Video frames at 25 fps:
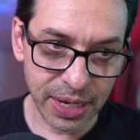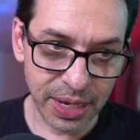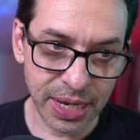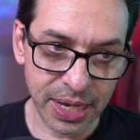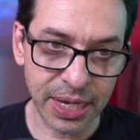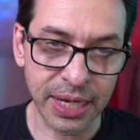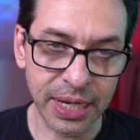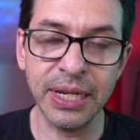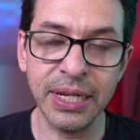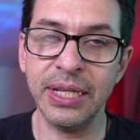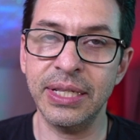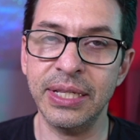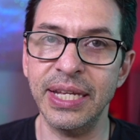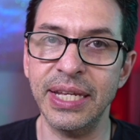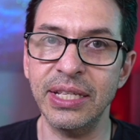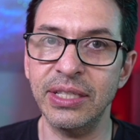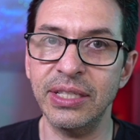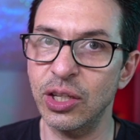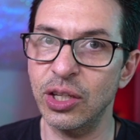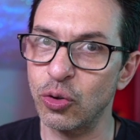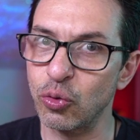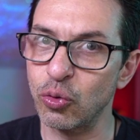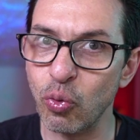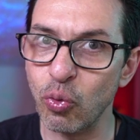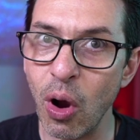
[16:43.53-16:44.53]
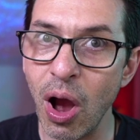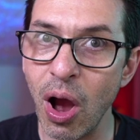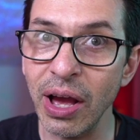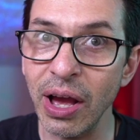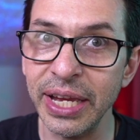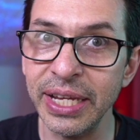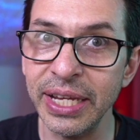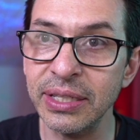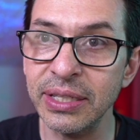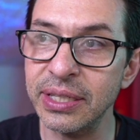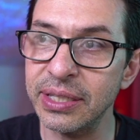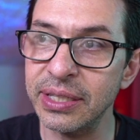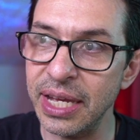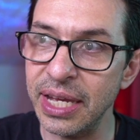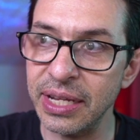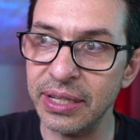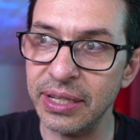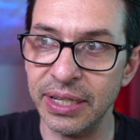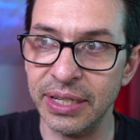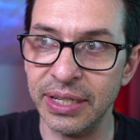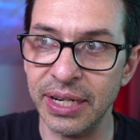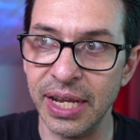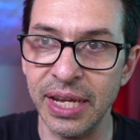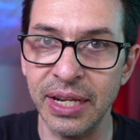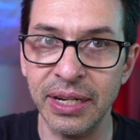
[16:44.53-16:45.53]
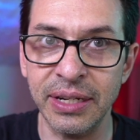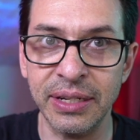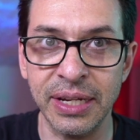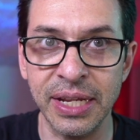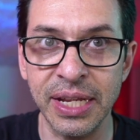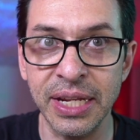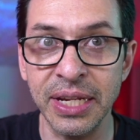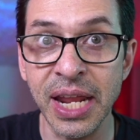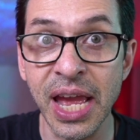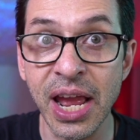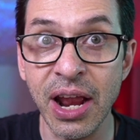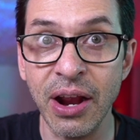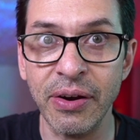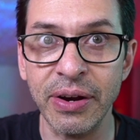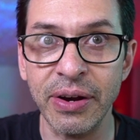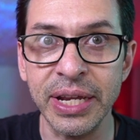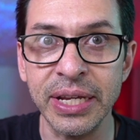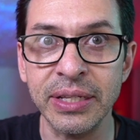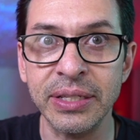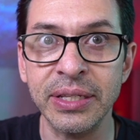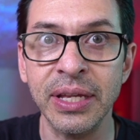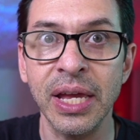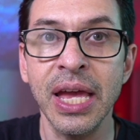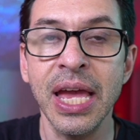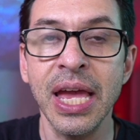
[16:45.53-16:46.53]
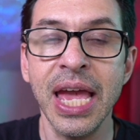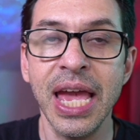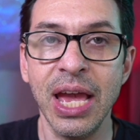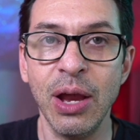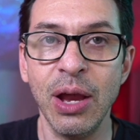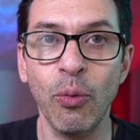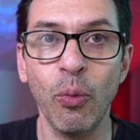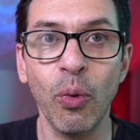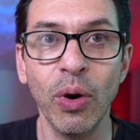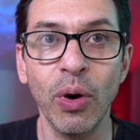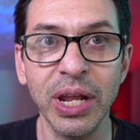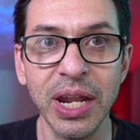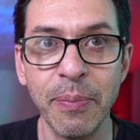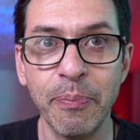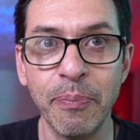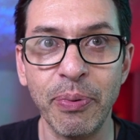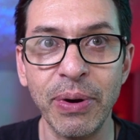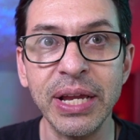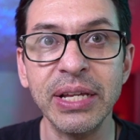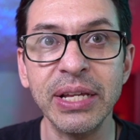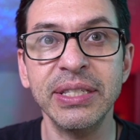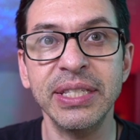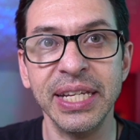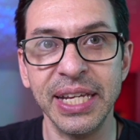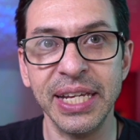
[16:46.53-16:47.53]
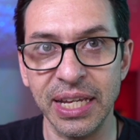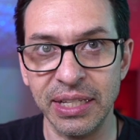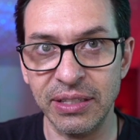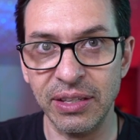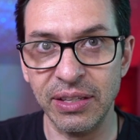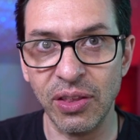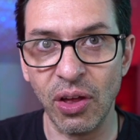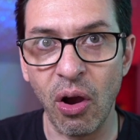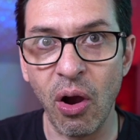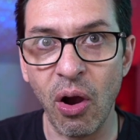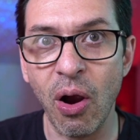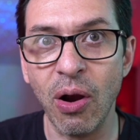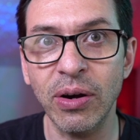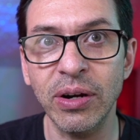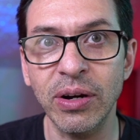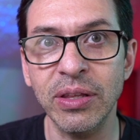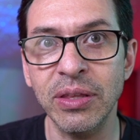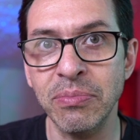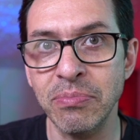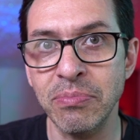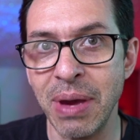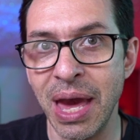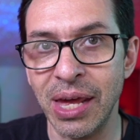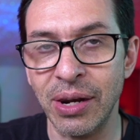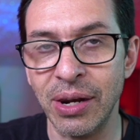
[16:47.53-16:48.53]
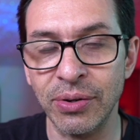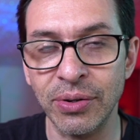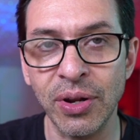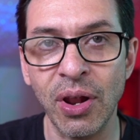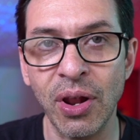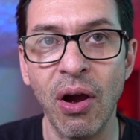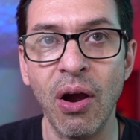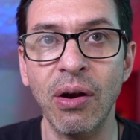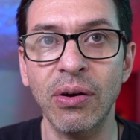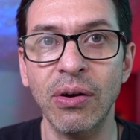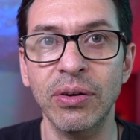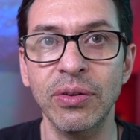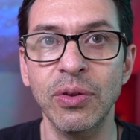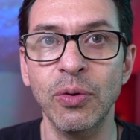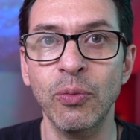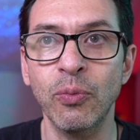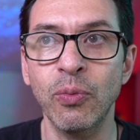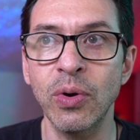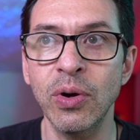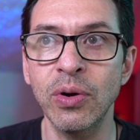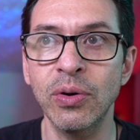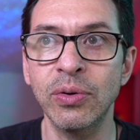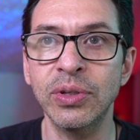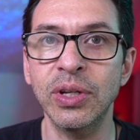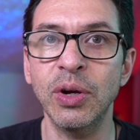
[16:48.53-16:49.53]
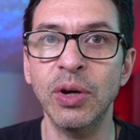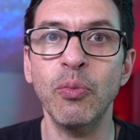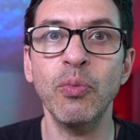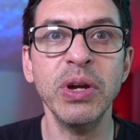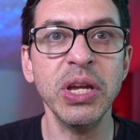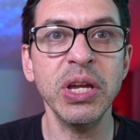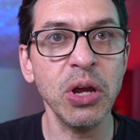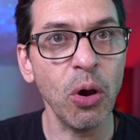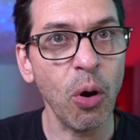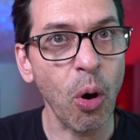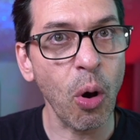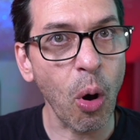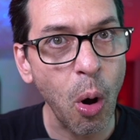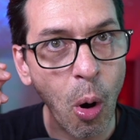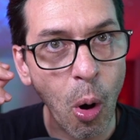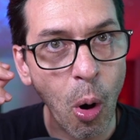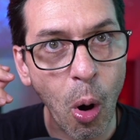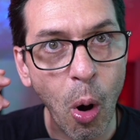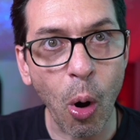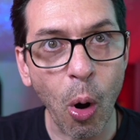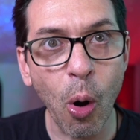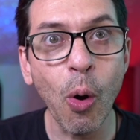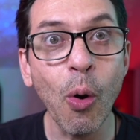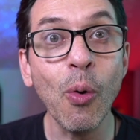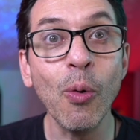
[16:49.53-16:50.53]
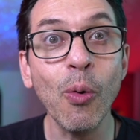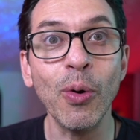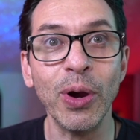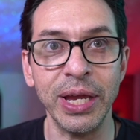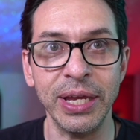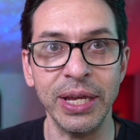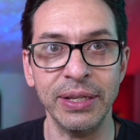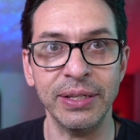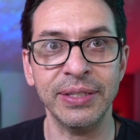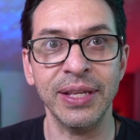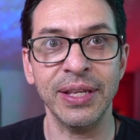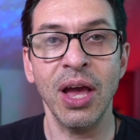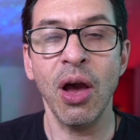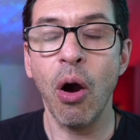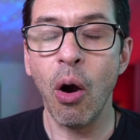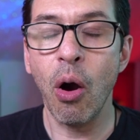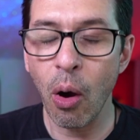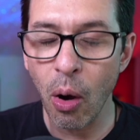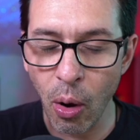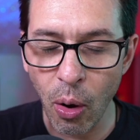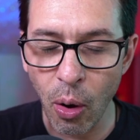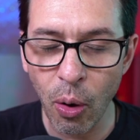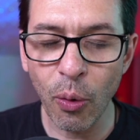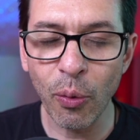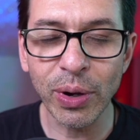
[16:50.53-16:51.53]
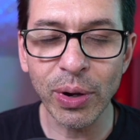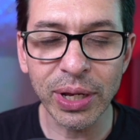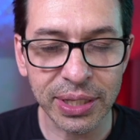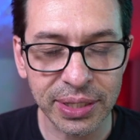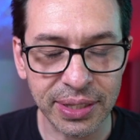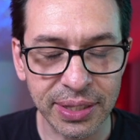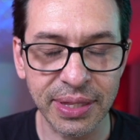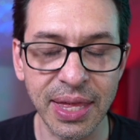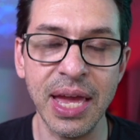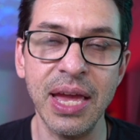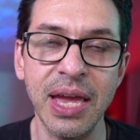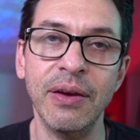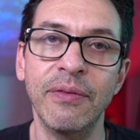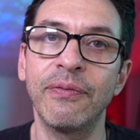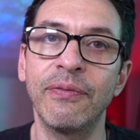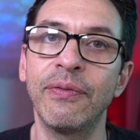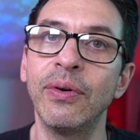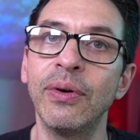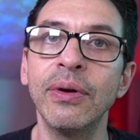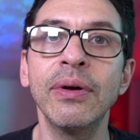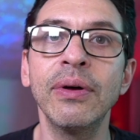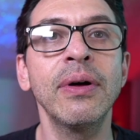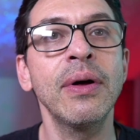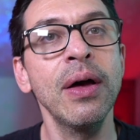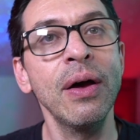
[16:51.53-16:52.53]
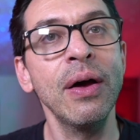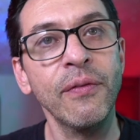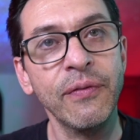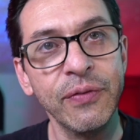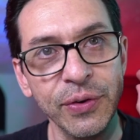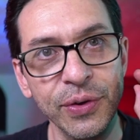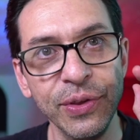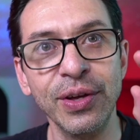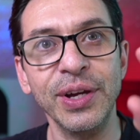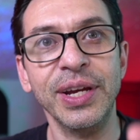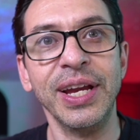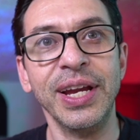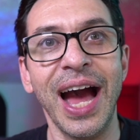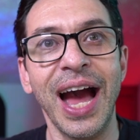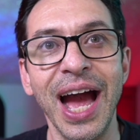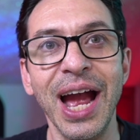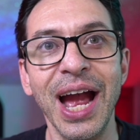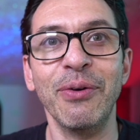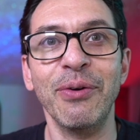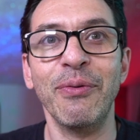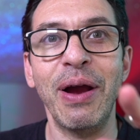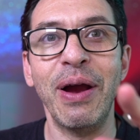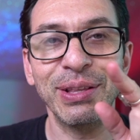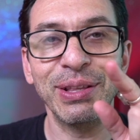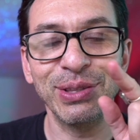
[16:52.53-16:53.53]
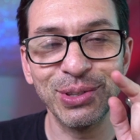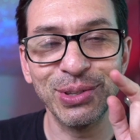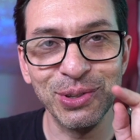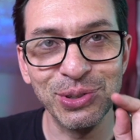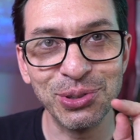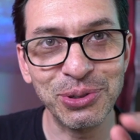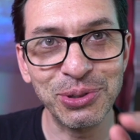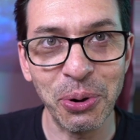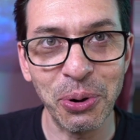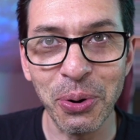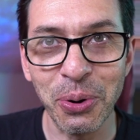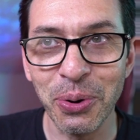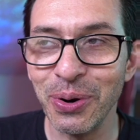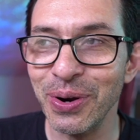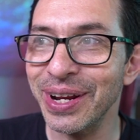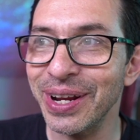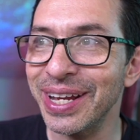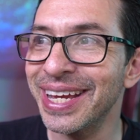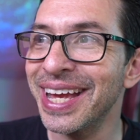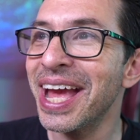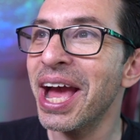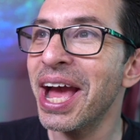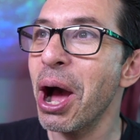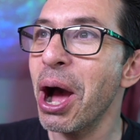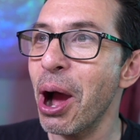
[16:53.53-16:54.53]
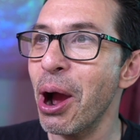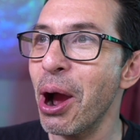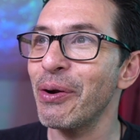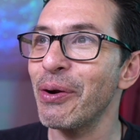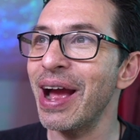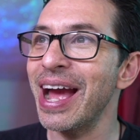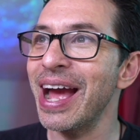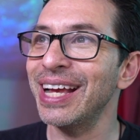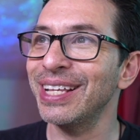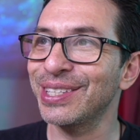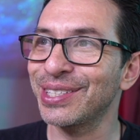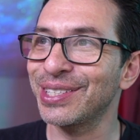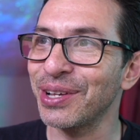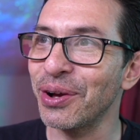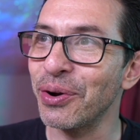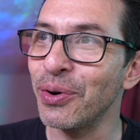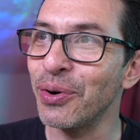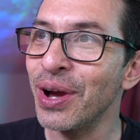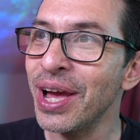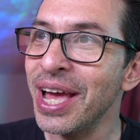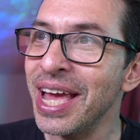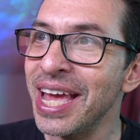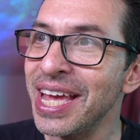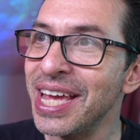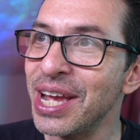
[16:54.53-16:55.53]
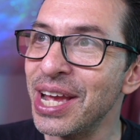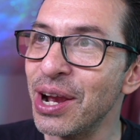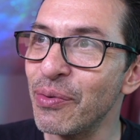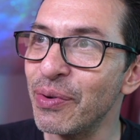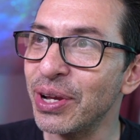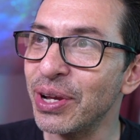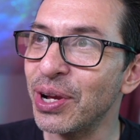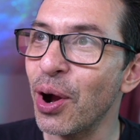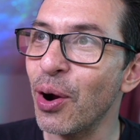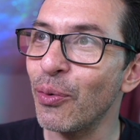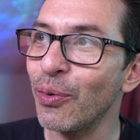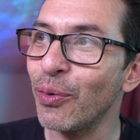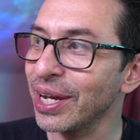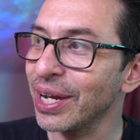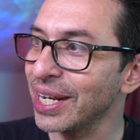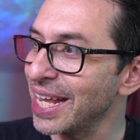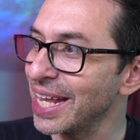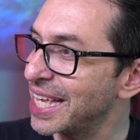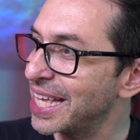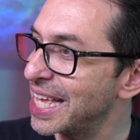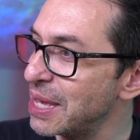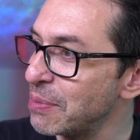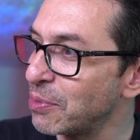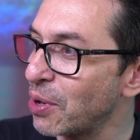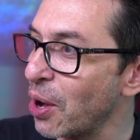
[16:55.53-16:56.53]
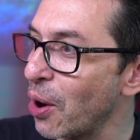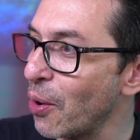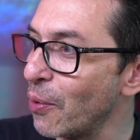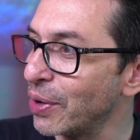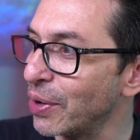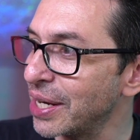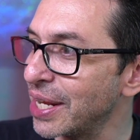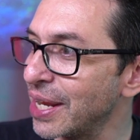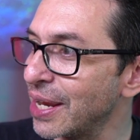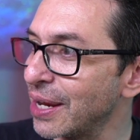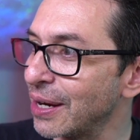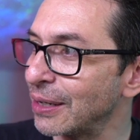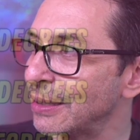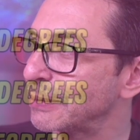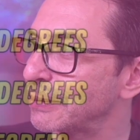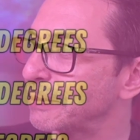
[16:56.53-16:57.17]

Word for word: in a sense, it's raw instinct in, in, in, Aries and what it brings to get to the heart of the matter and the heart of the wound. And we are always, always thankful for the Chiron story. All right, so here we go. We're going to keep going here.